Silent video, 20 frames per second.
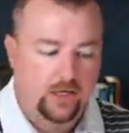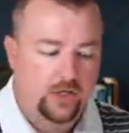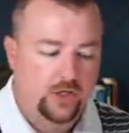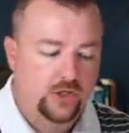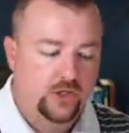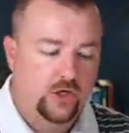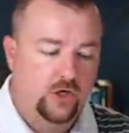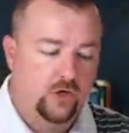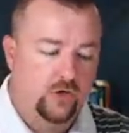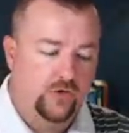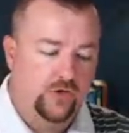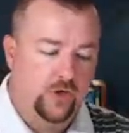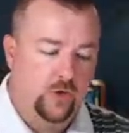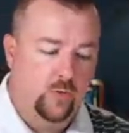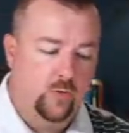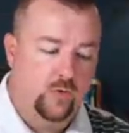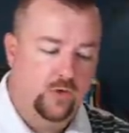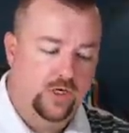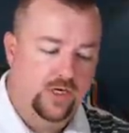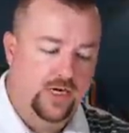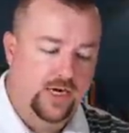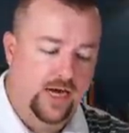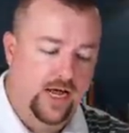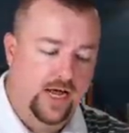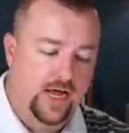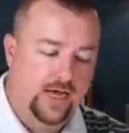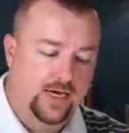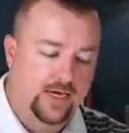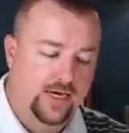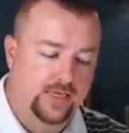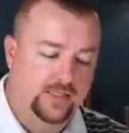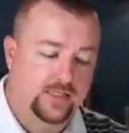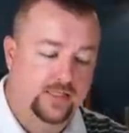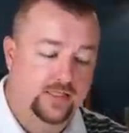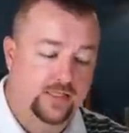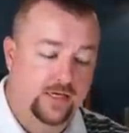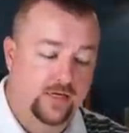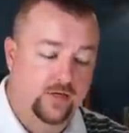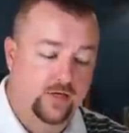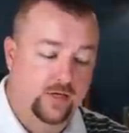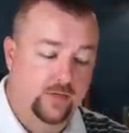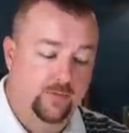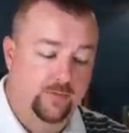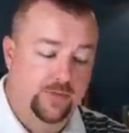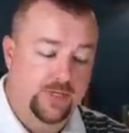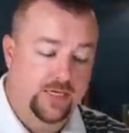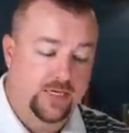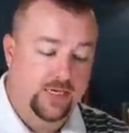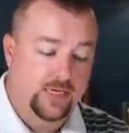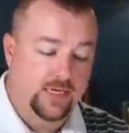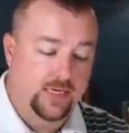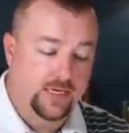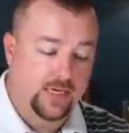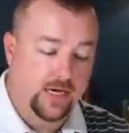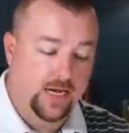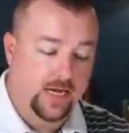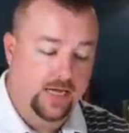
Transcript: So there would not necessarily be